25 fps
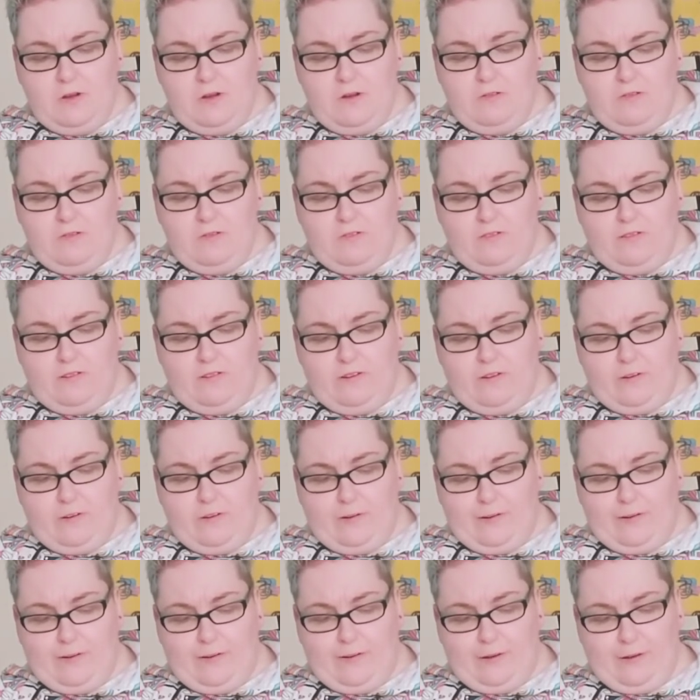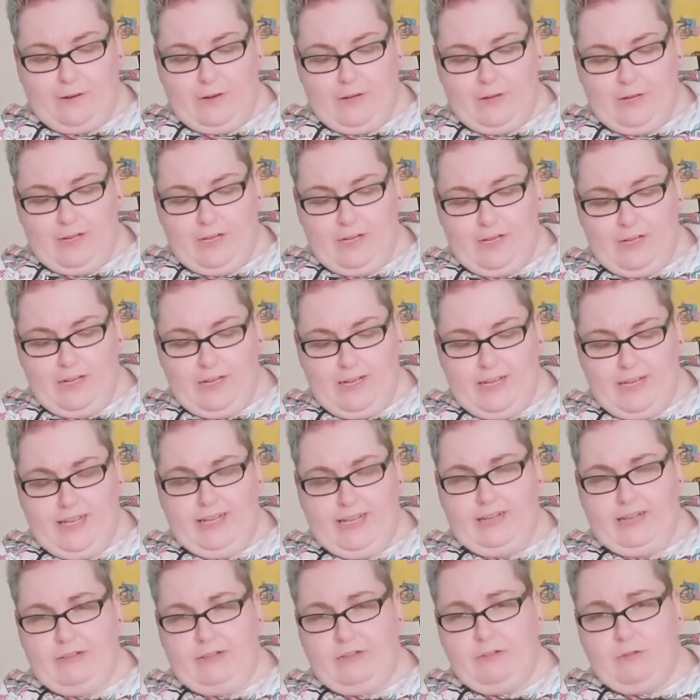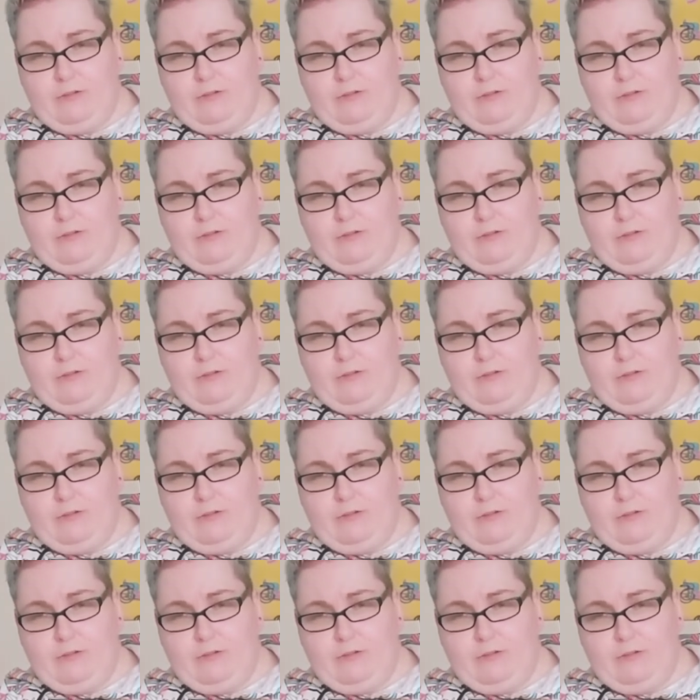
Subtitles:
for eating